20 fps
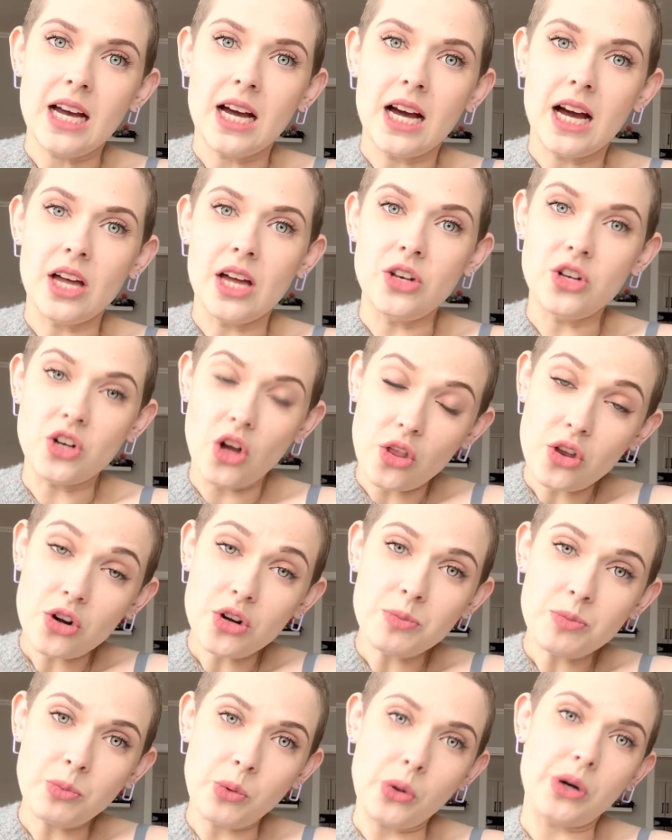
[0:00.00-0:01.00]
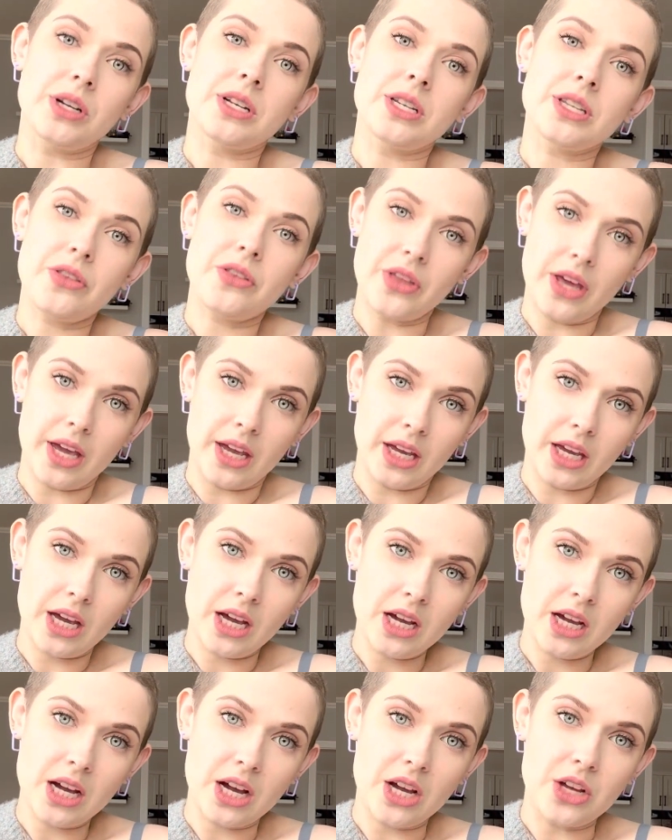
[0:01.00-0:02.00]
Another important thing
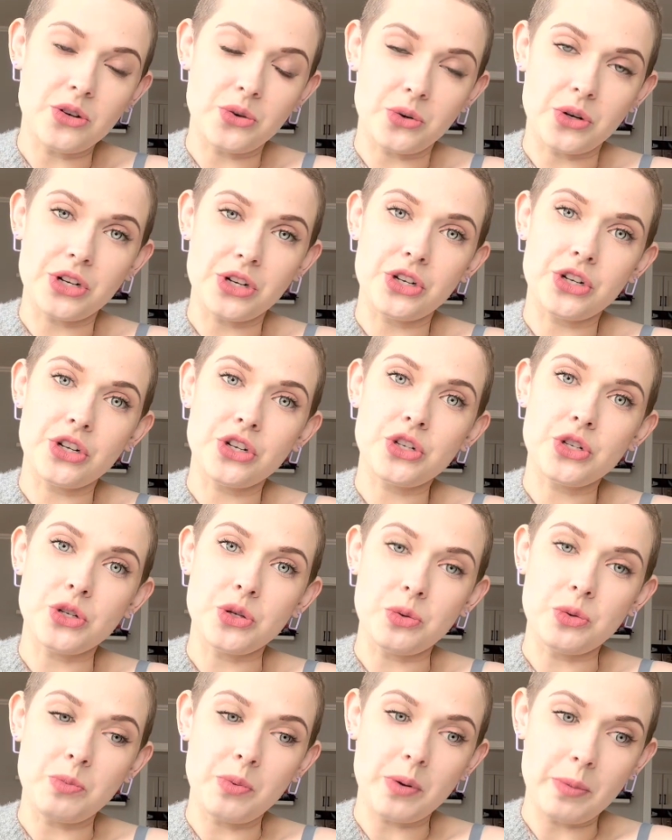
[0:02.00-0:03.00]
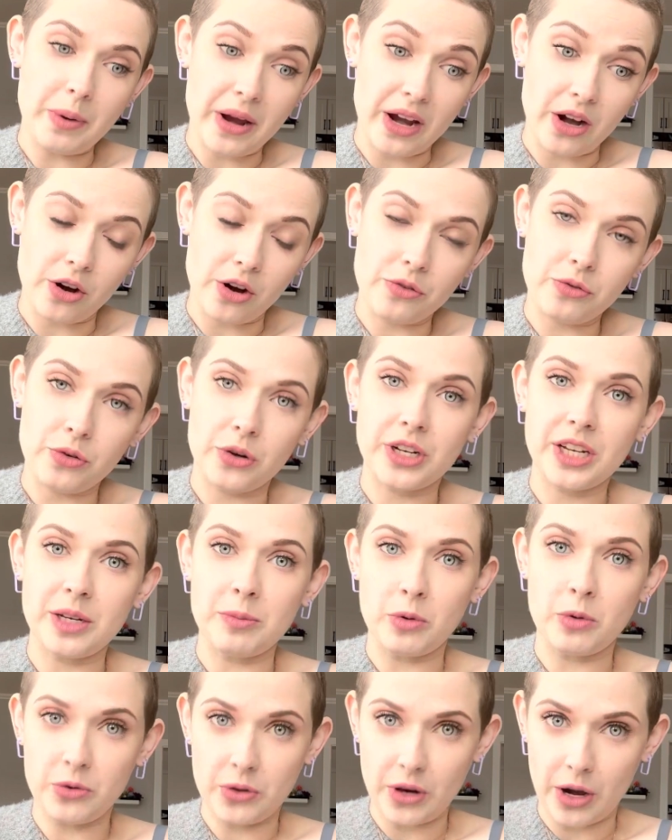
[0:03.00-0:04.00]
in order to prepare for
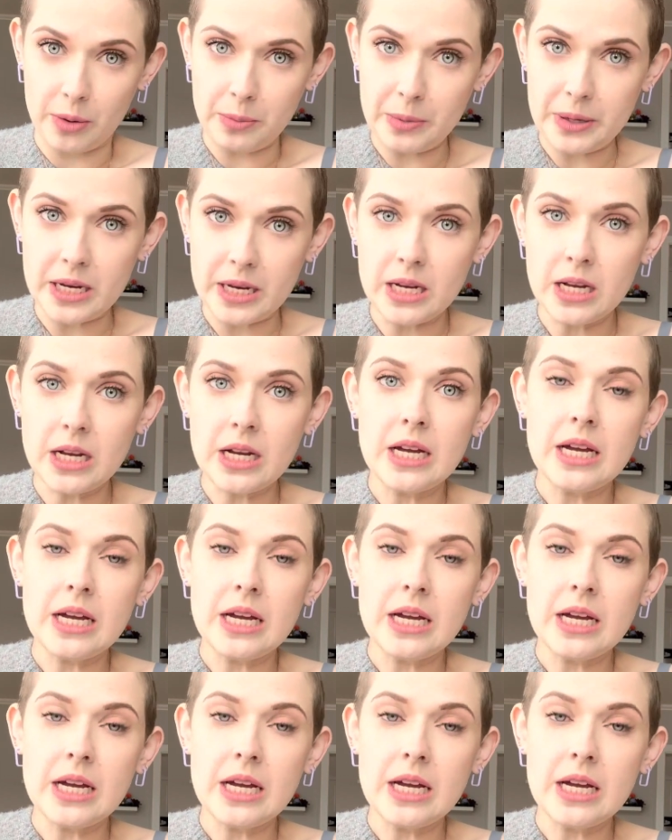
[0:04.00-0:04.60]
chemotherapy